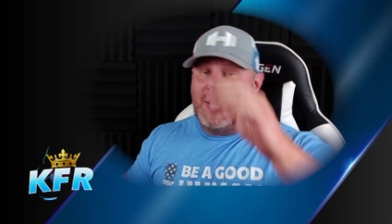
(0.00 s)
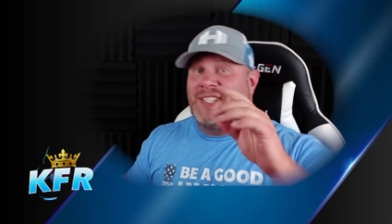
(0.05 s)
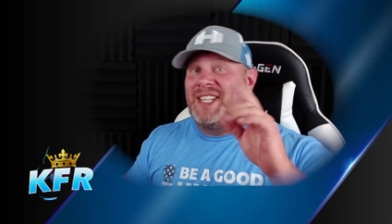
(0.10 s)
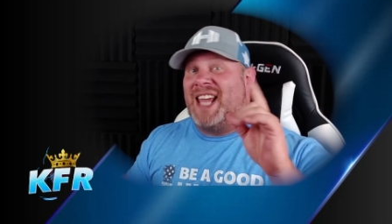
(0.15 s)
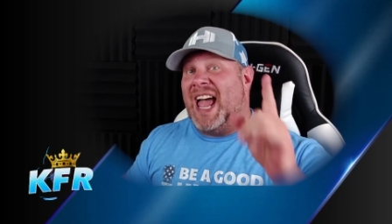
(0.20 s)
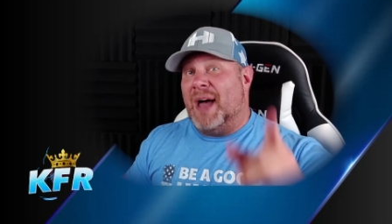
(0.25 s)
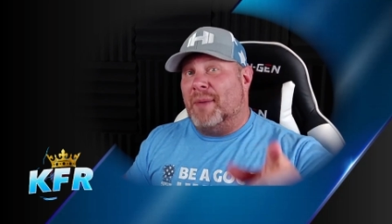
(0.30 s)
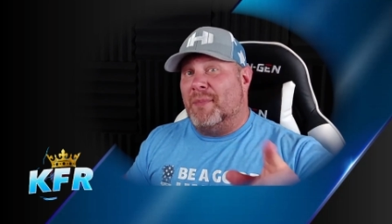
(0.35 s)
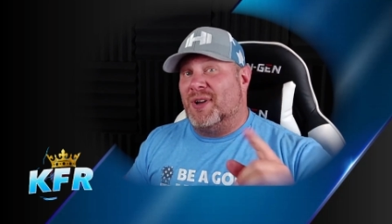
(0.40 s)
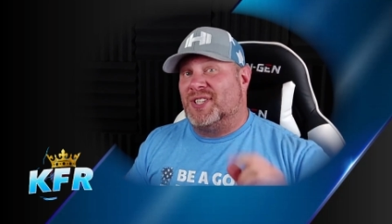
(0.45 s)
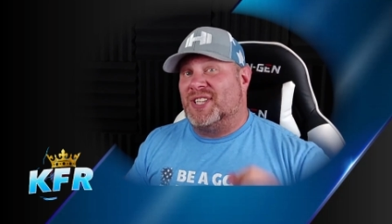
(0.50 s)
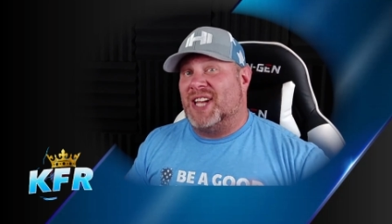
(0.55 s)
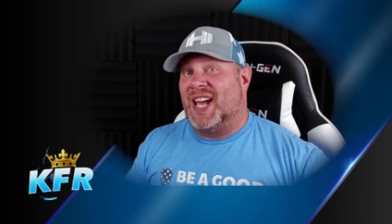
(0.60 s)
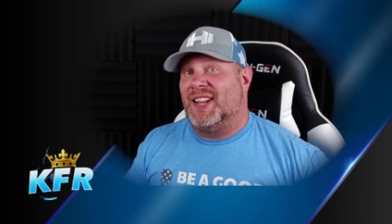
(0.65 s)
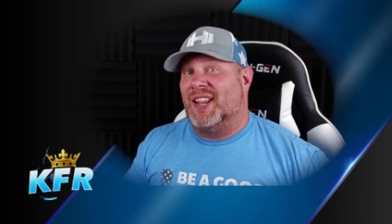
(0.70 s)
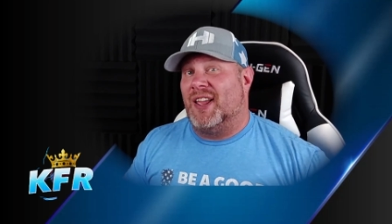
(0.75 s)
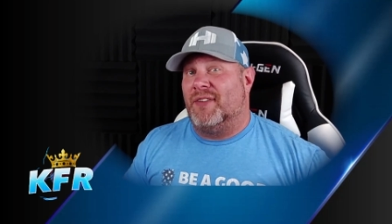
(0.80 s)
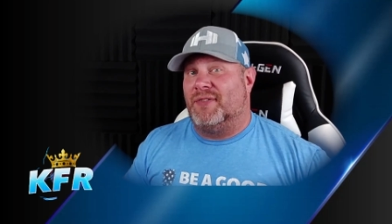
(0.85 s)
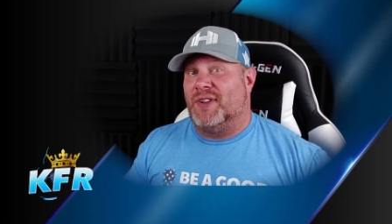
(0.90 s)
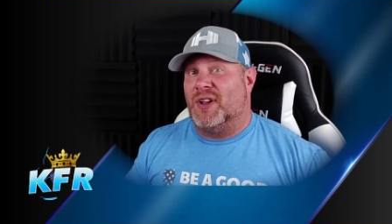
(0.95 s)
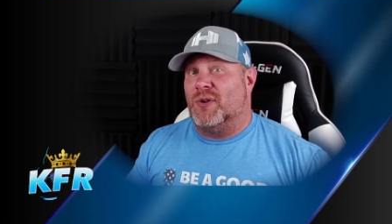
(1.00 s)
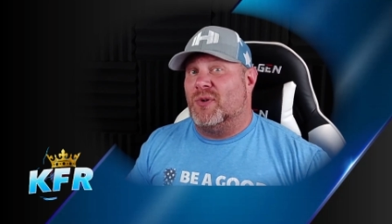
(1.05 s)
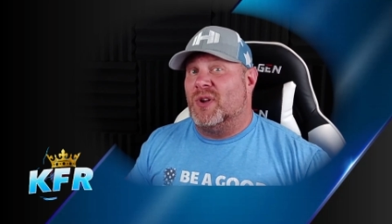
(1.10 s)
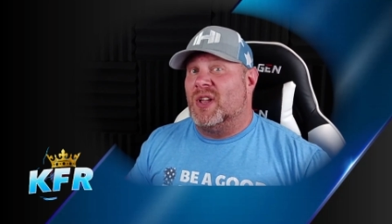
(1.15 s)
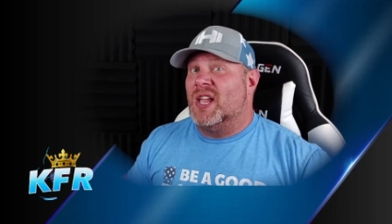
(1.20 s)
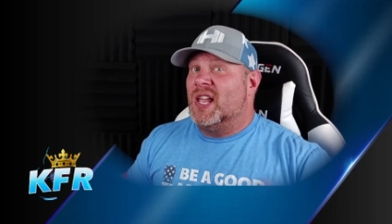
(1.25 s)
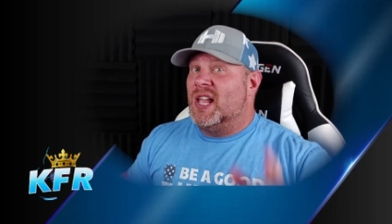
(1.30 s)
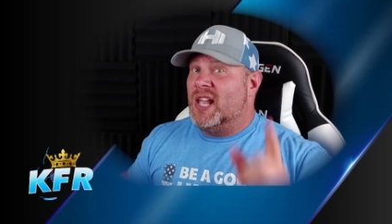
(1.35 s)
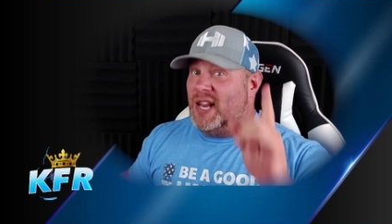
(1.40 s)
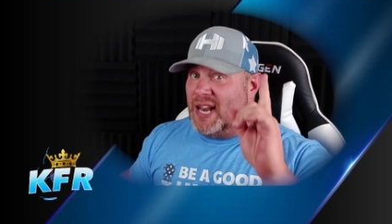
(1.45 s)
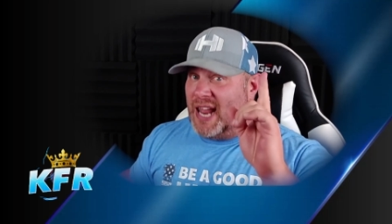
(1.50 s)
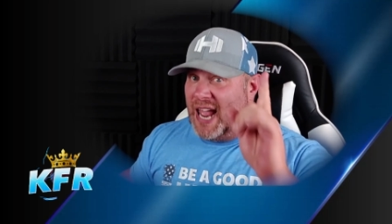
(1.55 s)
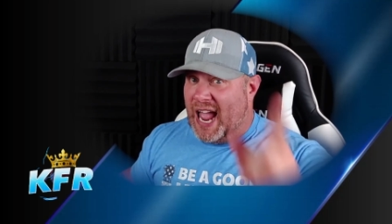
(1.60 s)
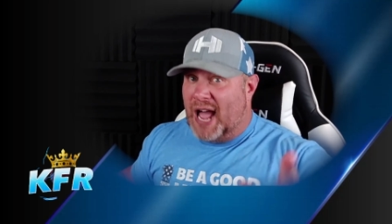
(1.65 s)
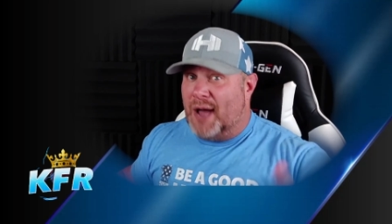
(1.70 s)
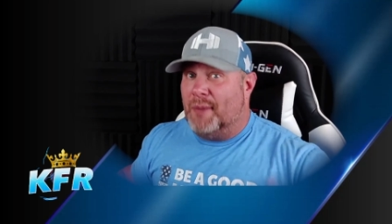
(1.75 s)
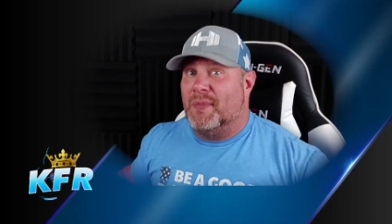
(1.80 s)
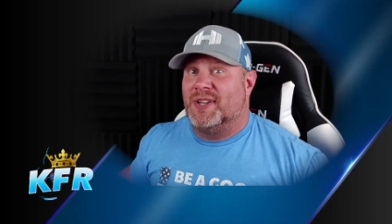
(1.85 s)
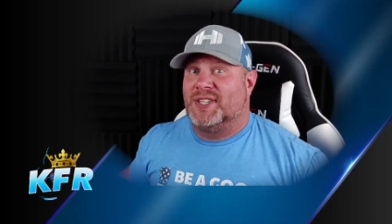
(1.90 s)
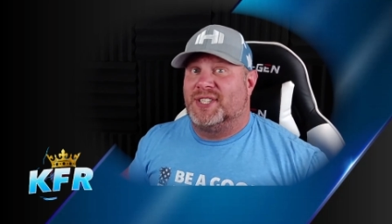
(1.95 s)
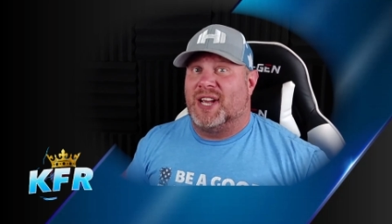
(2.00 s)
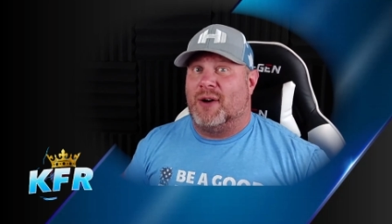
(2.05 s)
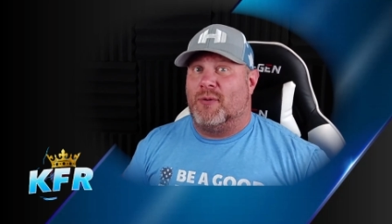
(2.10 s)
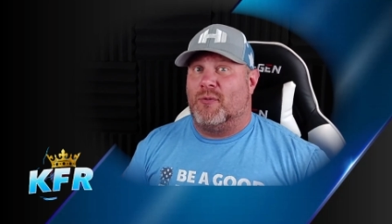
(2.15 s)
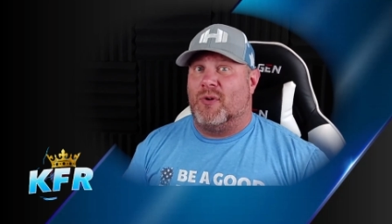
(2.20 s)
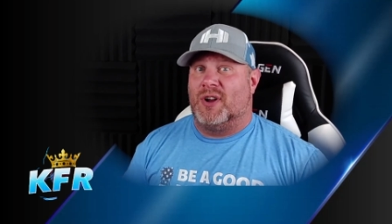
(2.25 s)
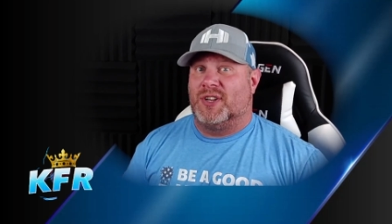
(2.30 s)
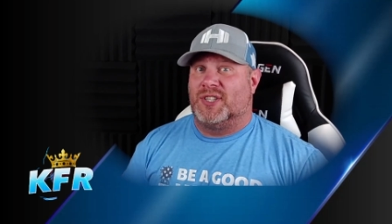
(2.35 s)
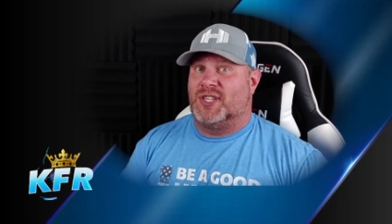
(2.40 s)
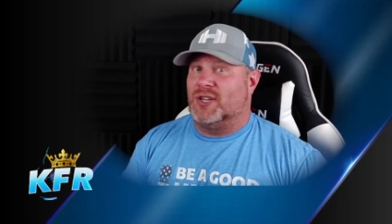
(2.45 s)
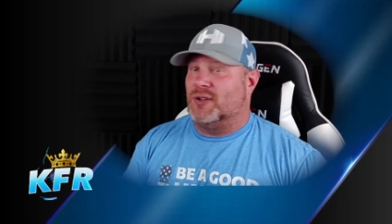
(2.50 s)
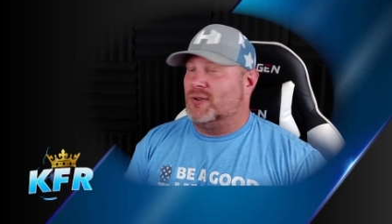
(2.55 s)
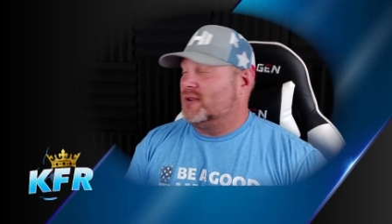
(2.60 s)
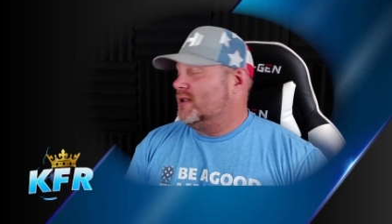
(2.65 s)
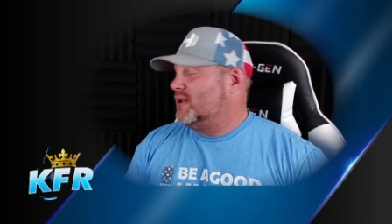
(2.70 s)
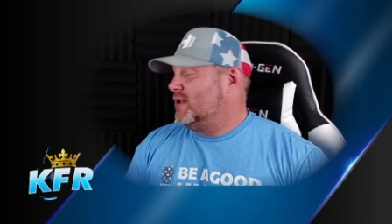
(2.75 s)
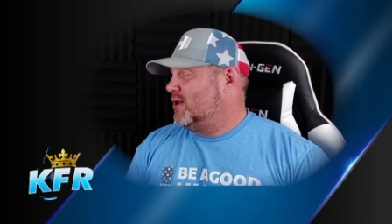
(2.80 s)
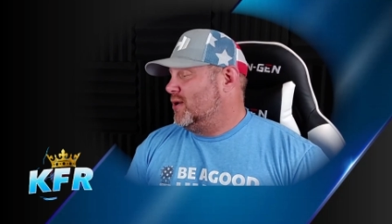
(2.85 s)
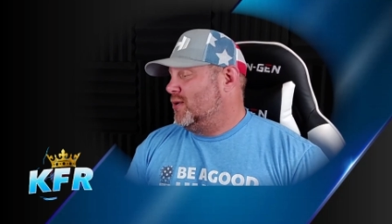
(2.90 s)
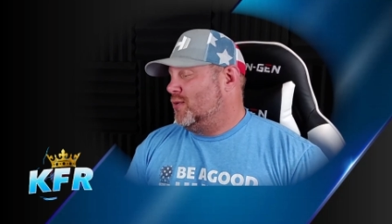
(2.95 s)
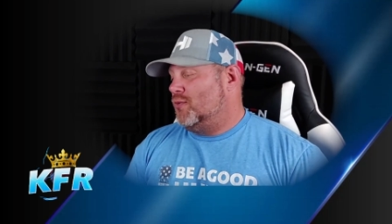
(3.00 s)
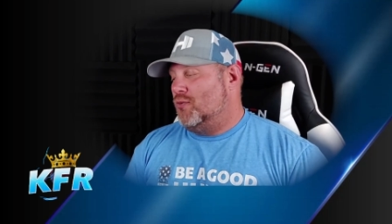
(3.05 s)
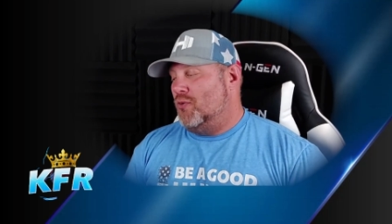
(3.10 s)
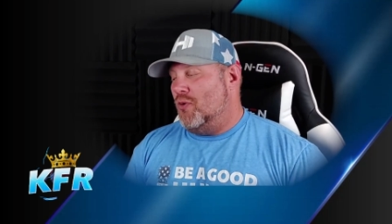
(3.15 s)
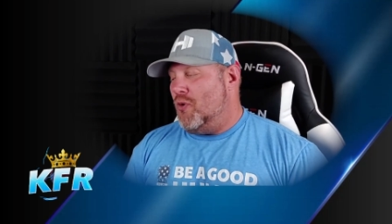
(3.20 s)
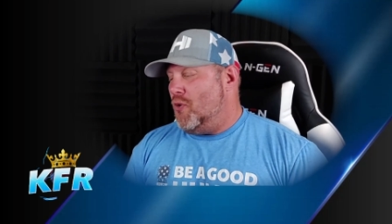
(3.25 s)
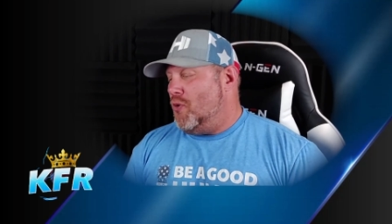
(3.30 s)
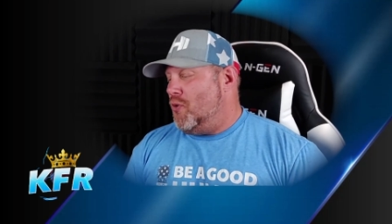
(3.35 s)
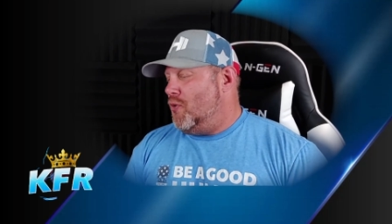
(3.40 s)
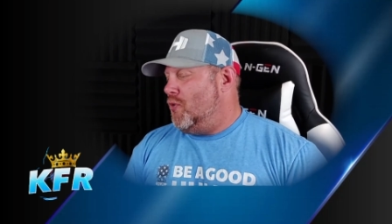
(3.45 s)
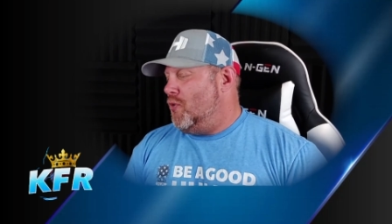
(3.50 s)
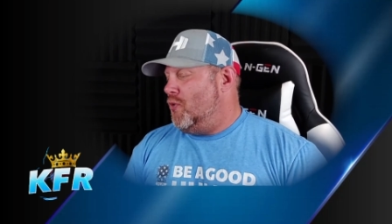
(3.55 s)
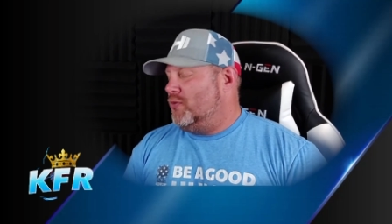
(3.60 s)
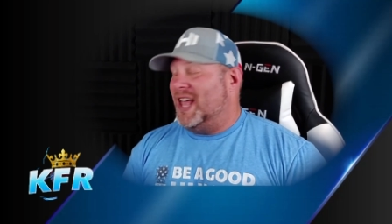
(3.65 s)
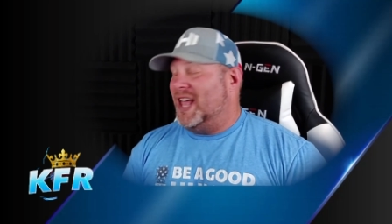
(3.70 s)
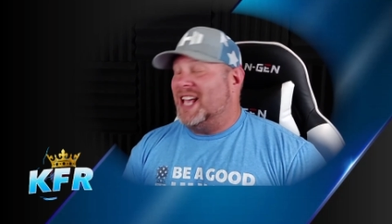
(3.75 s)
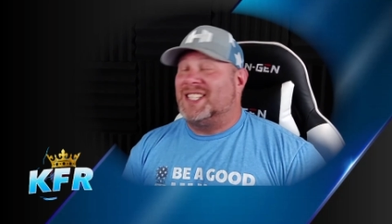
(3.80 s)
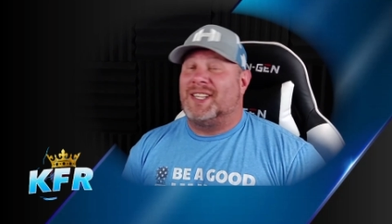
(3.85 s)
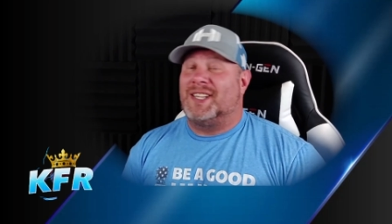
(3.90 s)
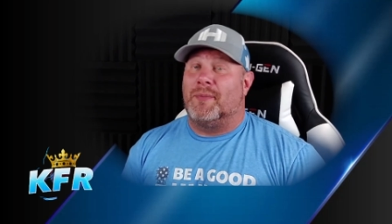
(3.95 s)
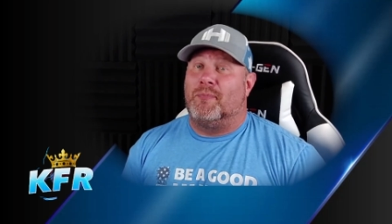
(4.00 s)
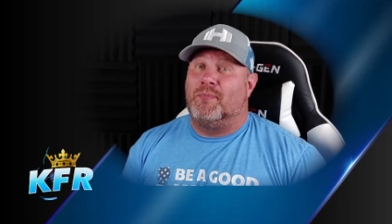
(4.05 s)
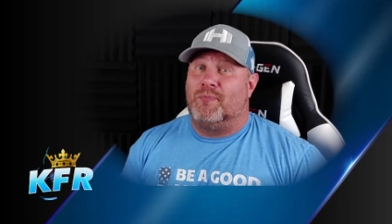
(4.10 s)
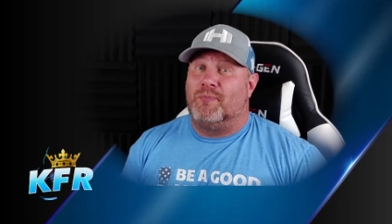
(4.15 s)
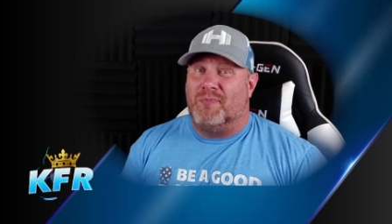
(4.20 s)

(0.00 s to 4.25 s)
it's how much I love you and how much I want you. Woo, that's